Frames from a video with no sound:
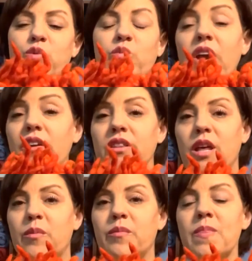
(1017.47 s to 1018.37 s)
wearing
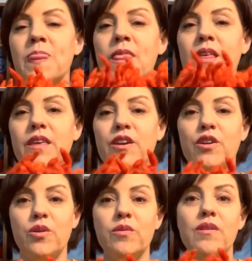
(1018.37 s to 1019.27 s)
them, you
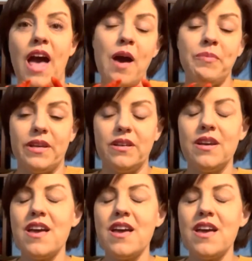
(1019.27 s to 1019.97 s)
know, happen.